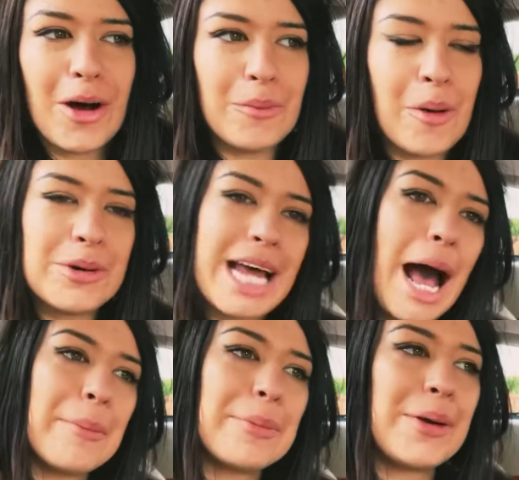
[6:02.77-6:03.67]
what would
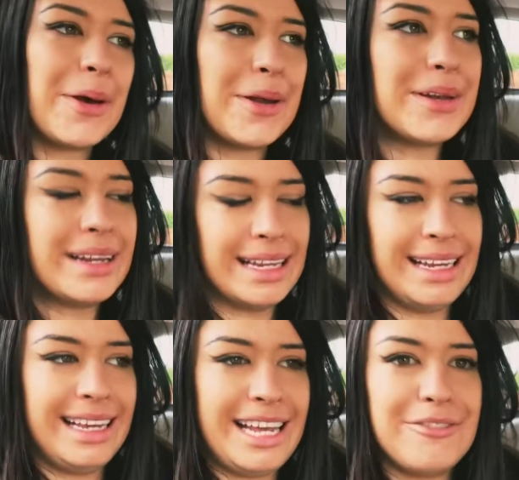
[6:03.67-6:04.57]
happen,
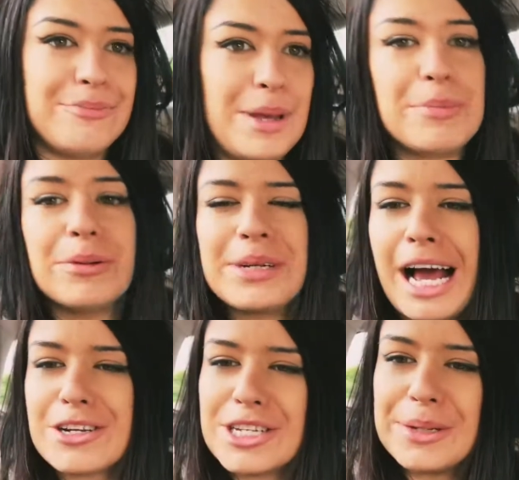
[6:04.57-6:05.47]
if people would
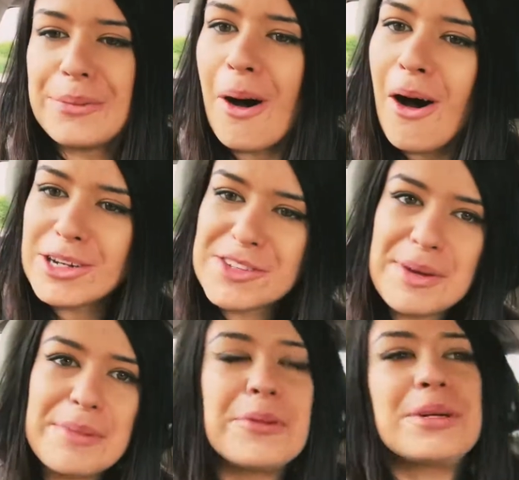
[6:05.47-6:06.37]
actually watch, if
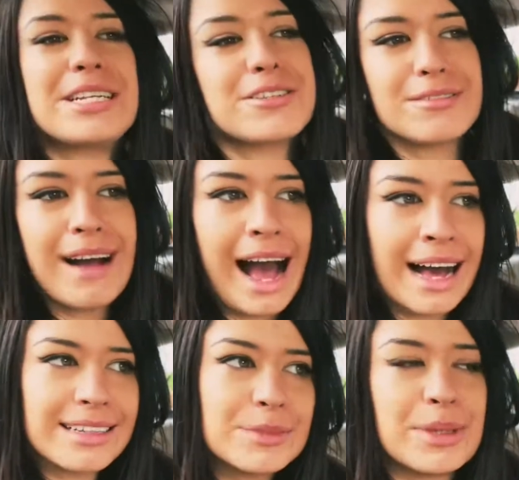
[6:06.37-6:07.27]
people would
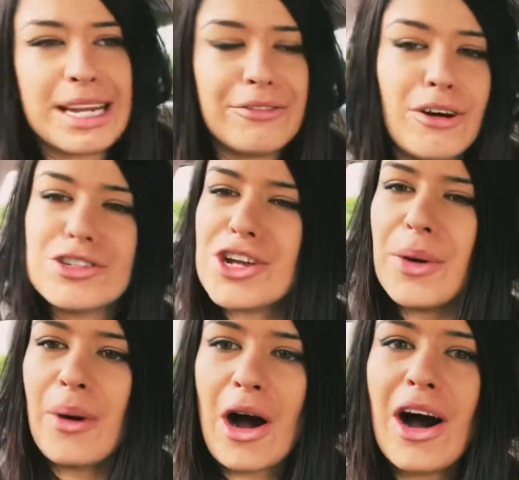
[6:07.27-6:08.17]
interact. But then I thought, you
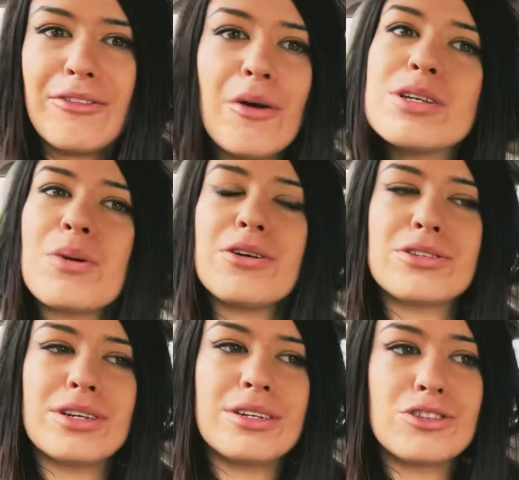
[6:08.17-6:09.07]
know what, I've always wanted
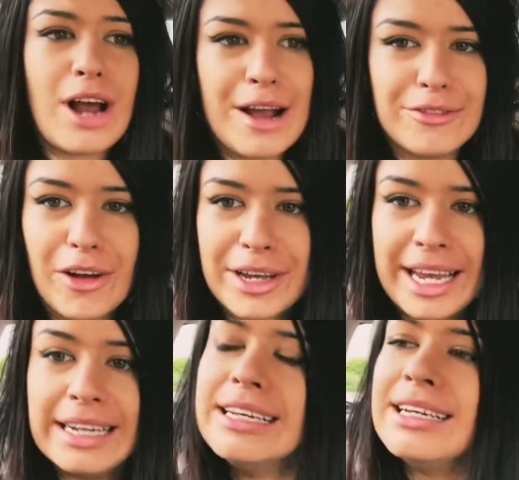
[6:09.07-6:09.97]
to try
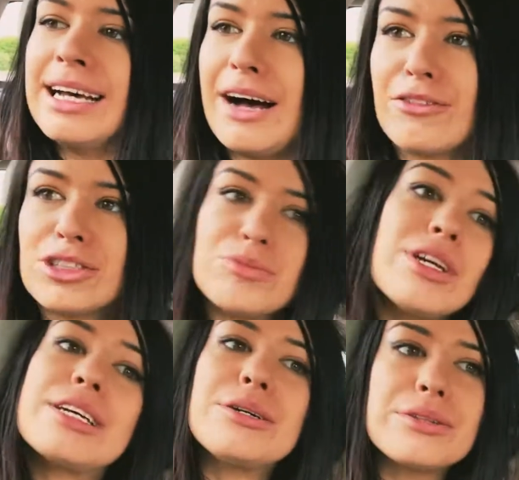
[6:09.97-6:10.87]
vlogging. I've got some
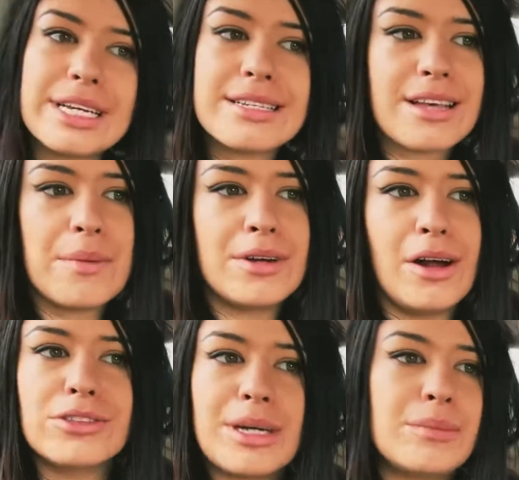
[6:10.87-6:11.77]
really cool things going
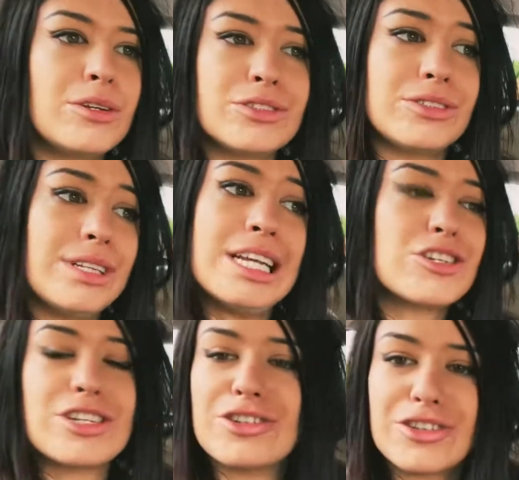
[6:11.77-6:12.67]
on, so I'm
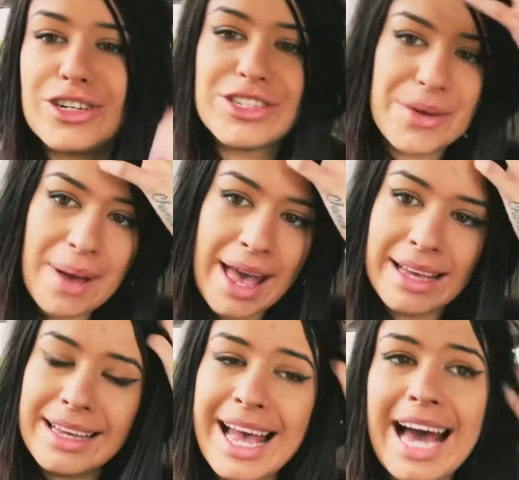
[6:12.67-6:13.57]
literally just going to do it.
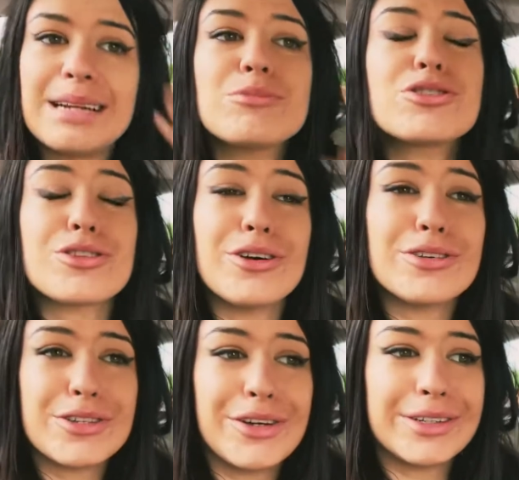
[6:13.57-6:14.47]
And I'm so,
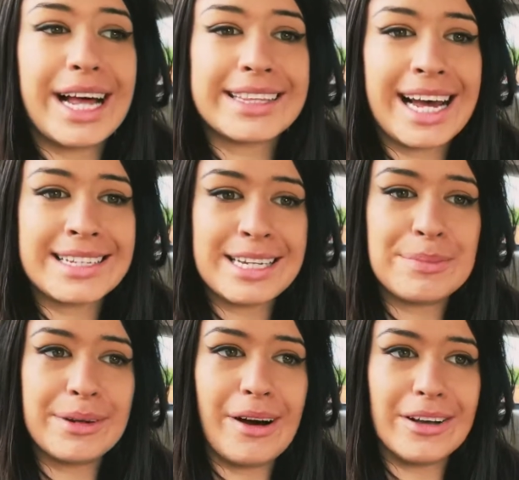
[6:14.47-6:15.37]
so glad that I did
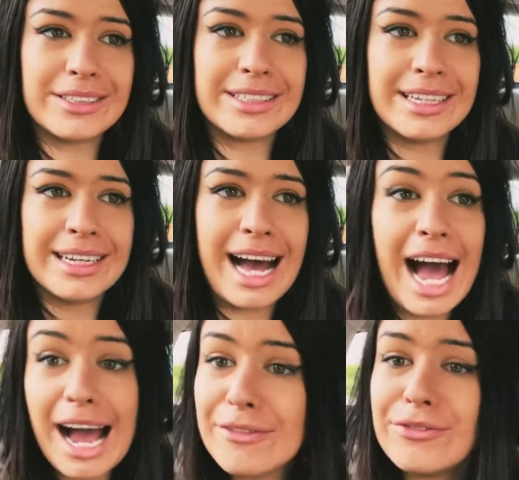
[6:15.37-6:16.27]
because
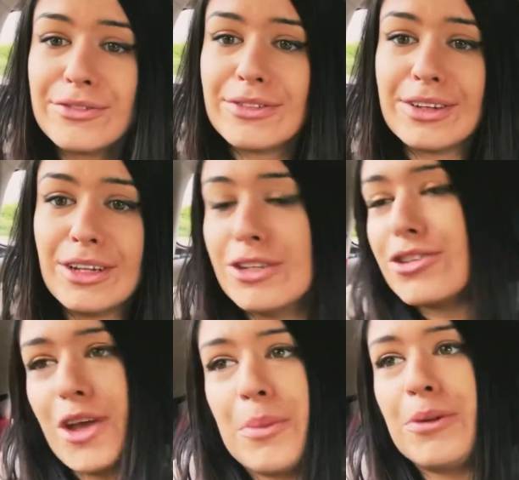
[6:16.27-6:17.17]
I've learned
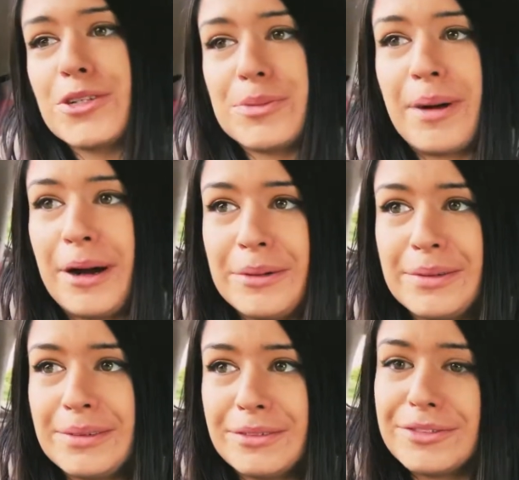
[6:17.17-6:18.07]
so much
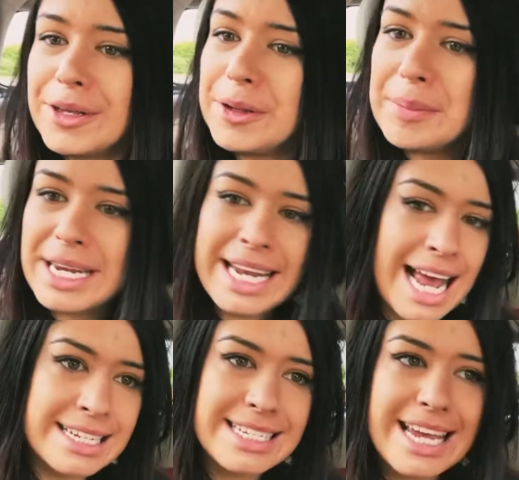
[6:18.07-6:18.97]
about filming and
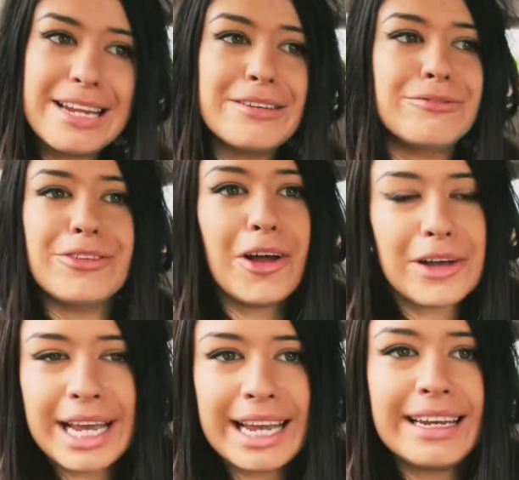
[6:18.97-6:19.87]
editing and
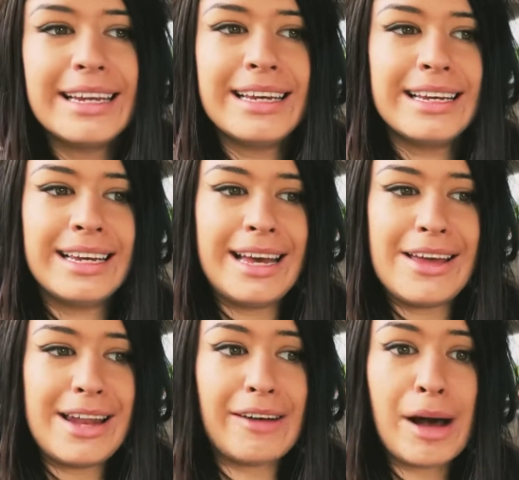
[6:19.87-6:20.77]
vlogging.
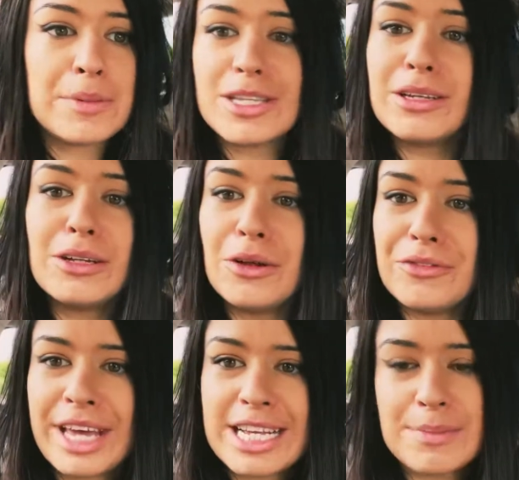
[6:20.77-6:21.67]
And I've absolutely loved
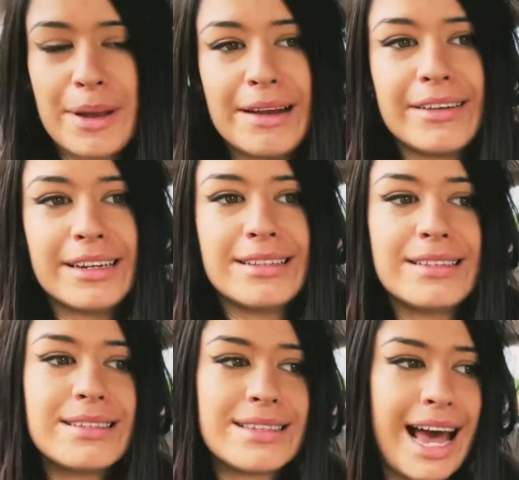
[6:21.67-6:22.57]
the
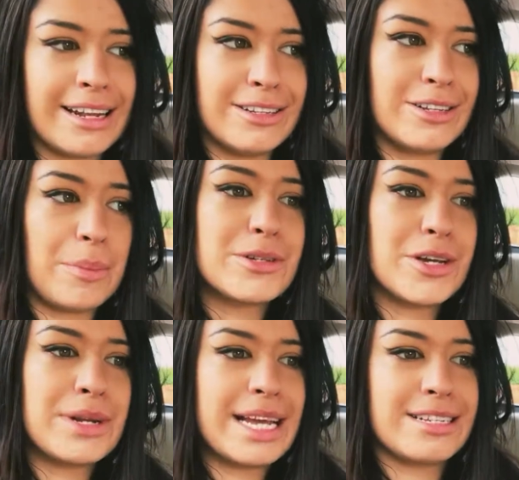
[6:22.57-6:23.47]
experience and the
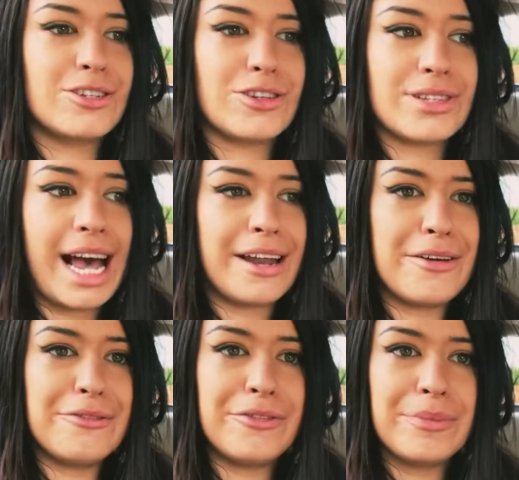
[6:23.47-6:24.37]
opportunity to just kind of